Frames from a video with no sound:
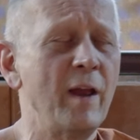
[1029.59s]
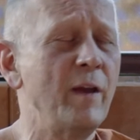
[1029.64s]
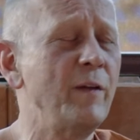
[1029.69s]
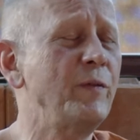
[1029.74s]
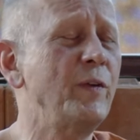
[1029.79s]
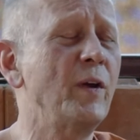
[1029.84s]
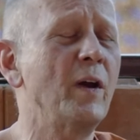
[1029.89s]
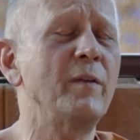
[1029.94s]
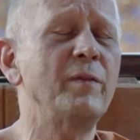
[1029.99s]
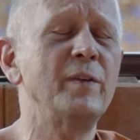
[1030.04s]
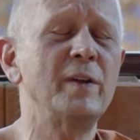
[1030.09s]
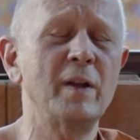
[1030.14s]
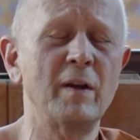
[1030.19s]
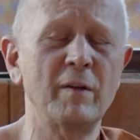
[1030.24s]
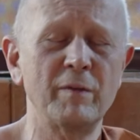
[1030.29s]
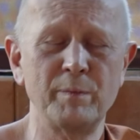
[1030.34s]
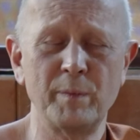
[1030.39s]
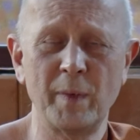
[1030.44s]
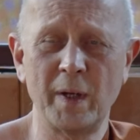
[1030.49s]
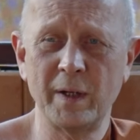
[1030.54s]
If you have
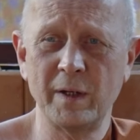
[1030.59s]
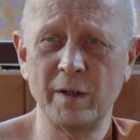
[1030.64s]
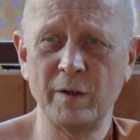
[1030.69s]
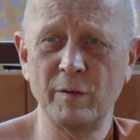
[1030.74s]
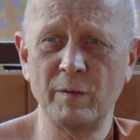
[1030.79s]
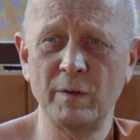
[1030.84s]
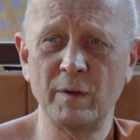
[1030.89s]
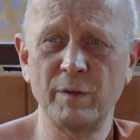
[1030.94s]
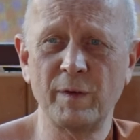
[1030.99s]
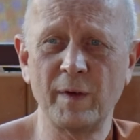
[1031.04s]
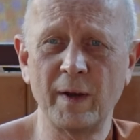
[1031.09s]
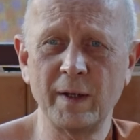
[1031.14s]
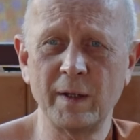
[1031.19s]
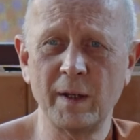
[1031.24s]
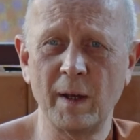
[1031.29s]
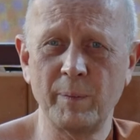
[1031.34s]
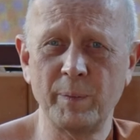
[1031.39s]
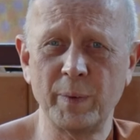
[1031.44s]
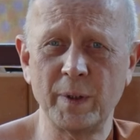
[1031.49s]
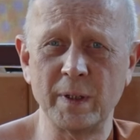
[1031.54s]
enough money, you will find
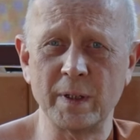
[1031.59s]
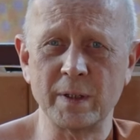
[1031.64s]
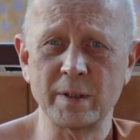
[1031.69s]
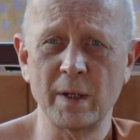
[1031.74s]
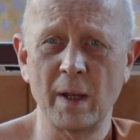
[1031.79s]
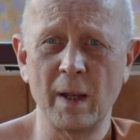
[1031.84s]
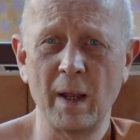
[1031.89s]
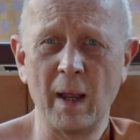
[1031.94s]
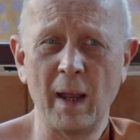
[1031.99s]
happiness.